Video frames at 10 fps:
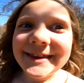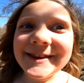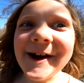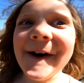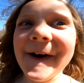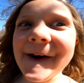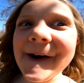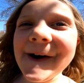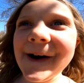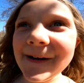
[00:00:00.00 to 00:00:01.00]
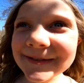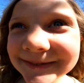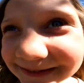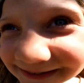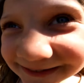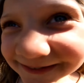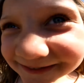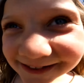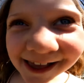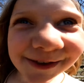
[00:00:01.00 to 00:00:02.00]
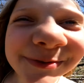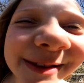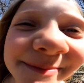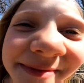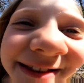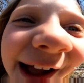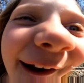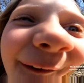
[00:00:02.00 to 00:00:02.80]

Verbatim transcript: Yeah, you see me